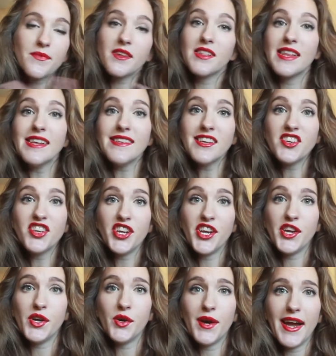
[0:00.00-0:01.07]
listen to
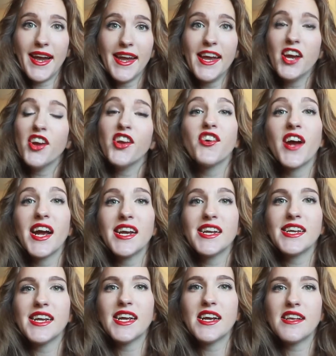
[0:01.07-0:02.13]
you and hear your
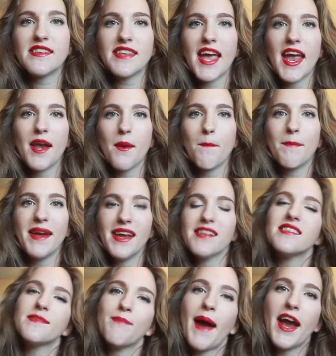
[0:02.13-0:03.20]
ideas and be
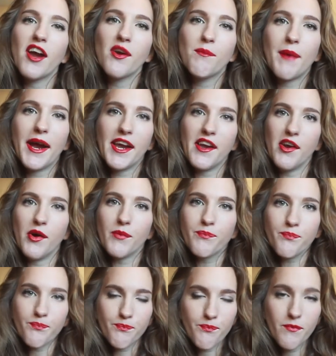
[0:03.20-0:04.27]
inspired by you.
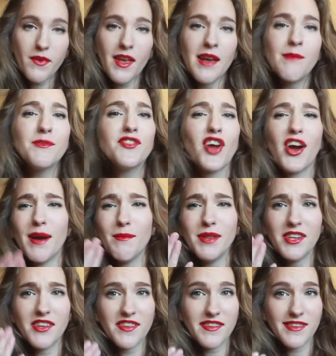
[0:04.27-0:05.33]
I'm sorry, I'm a
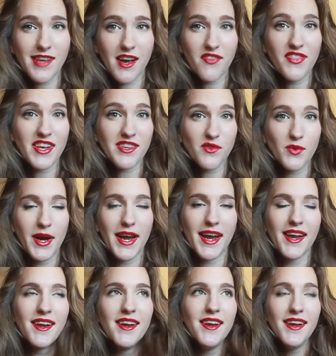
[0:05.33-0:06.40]
little stuffed. That's why
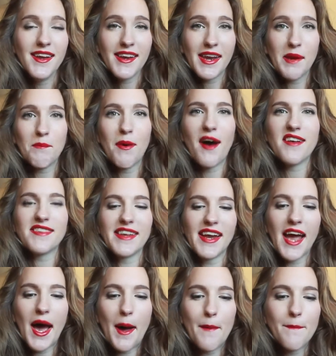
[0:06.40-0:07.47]
I keep pausing.
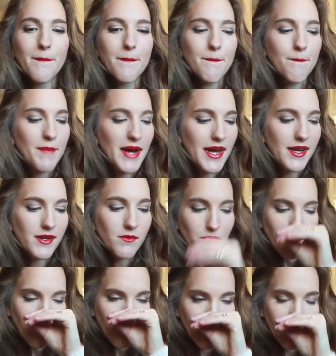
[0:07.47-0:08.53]
Um, but
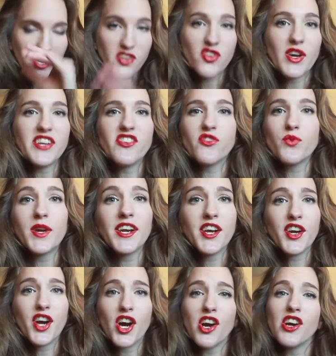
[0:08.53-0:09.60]
so I just want to
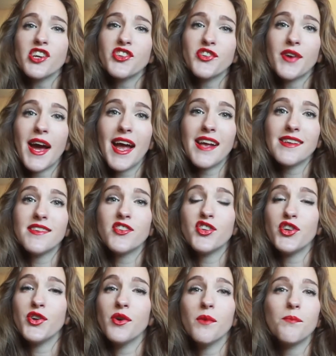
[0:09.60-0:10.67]
encourage you guys
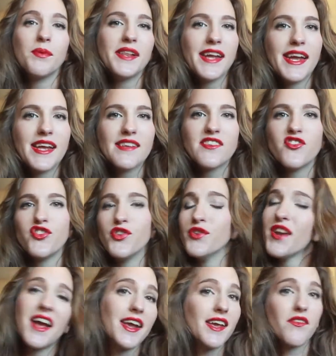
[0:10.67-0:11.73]
to please do
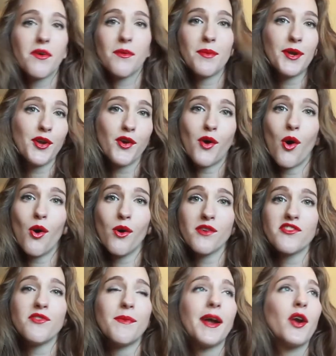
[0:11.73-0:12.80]
not give up on your
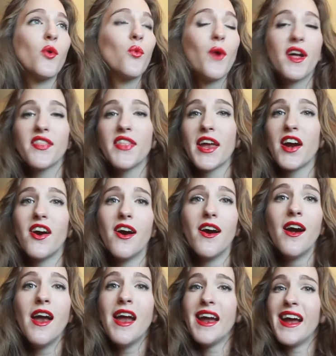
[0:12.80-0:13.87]
goals no matter what they
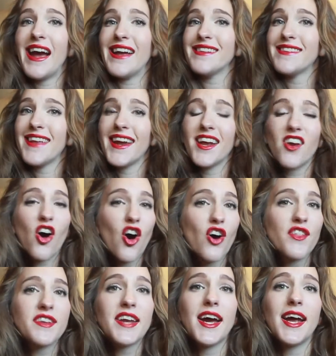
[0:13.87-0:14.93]
are. I say it
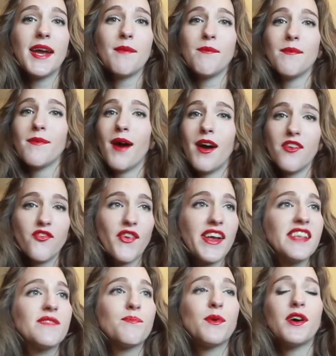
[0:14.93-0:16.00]
all the time on
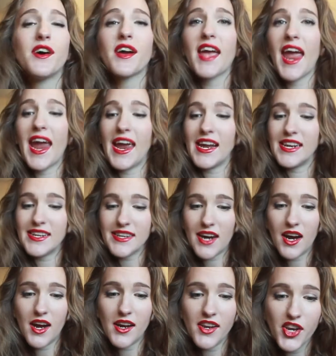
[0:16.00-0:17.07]
Facebook and
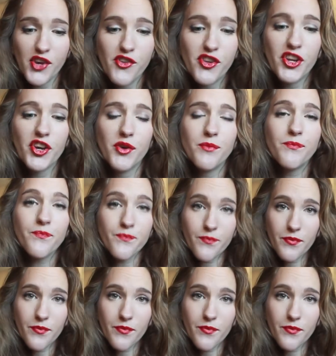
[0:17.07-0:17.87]
on YouTube.